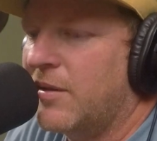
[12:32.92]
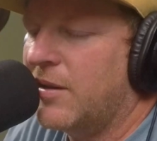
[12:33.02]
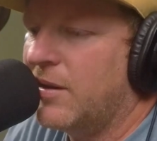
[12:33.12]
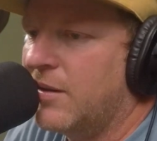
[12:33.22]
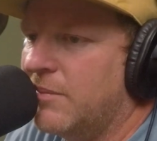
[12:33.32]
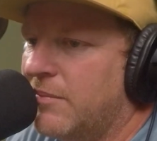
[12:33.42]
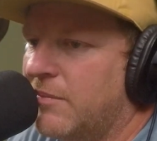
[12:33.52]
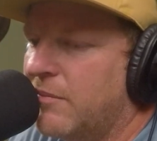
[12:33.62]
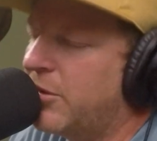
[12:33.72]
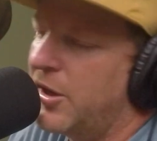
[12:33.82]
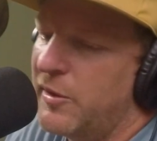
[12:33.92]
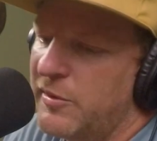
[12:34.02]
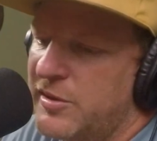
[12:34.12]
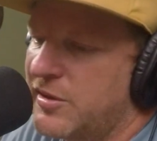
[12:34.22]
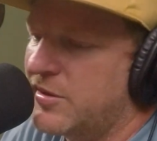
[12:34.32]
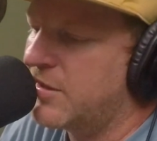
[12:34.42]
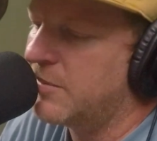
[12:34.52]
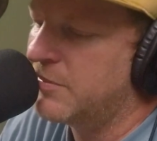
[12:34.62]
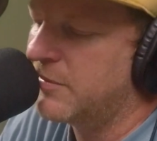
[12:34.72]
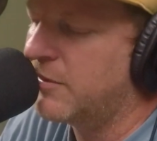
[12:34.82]
um, well, no, it's just a
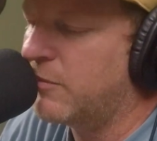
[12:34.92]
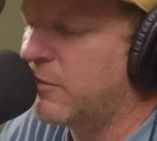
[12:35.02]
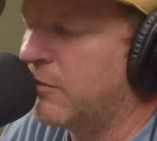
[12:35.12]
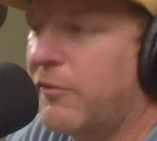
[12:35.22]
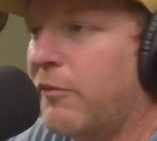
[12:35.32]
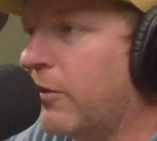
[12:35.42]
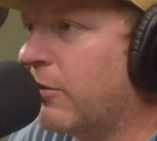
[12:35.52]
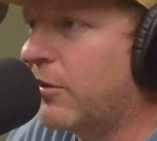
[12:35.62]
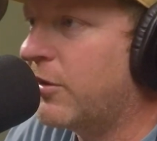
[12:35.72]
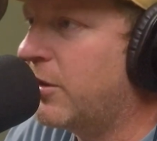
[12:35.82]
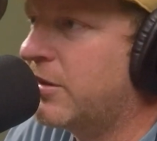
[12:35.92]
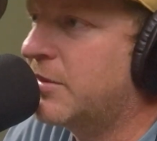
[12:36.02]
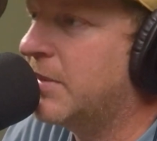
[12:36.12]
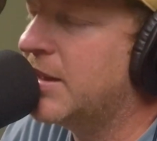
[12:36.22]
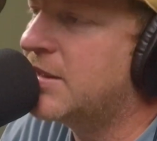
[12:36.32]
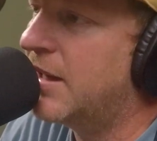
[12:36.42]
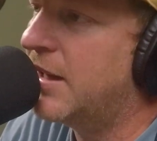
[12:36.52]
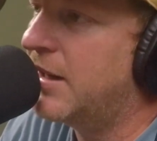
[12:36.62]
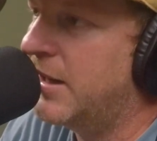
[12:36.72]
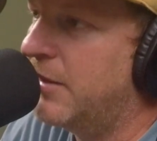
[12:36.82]
couple. We're, we're gonna go to your spot
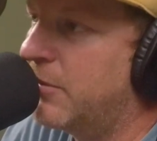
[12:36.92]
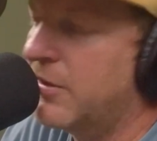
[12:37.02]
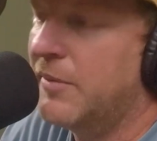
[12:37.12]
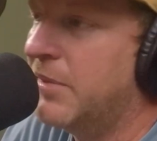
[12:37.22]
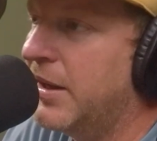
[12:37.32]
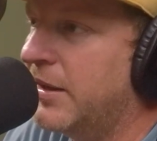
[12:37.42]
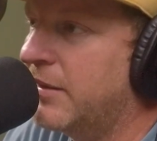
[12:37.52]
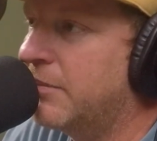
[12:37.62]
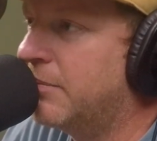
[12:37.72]
Saturday, and we're gonna bang